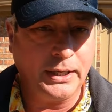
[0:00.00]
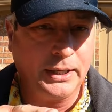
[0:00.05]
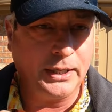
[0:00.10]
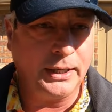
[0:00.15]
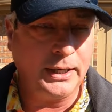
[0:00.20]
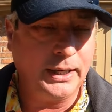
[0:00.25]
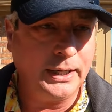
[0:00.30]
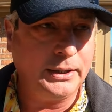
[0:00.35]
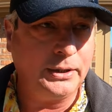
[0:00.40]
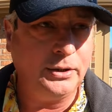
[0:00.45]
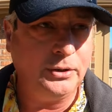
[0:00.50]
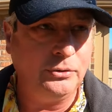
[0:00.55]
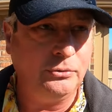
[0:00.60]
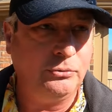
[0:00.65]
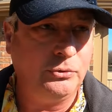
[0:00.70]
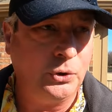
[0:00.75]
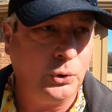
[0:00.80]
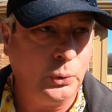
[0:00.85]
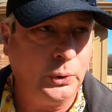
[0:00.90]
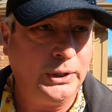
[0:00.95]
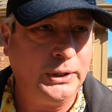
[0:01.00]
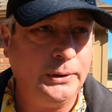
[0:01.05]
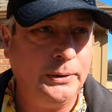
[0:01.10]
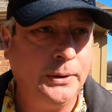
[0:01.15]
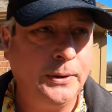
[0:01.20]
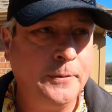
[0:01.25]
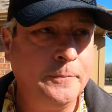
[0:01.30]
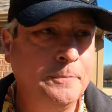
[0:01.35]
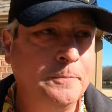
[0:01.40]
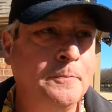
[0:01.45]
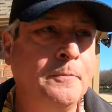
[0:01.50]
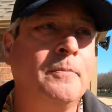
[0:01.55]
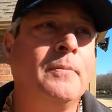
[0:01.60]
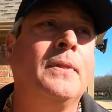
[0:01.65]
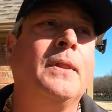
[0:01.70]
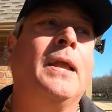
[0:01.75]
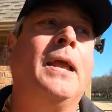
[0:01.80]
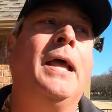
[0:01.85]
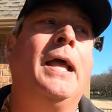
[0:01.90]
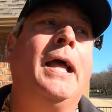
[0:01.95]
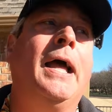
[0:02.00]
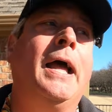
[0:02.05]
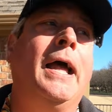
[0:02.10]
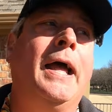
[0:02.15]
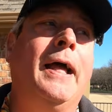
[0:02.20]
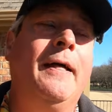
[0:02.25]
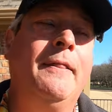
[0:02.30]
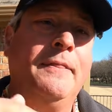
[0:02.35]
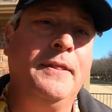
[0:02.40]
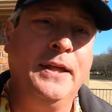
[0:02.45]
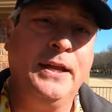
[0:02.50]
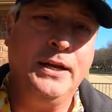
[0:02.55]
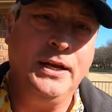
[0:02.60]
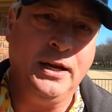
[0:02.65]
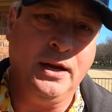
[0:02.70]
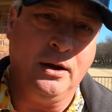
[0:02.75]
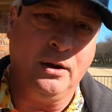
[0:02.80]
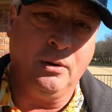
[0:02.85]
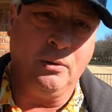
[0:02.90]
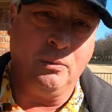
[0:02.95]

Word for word: connected to it, and then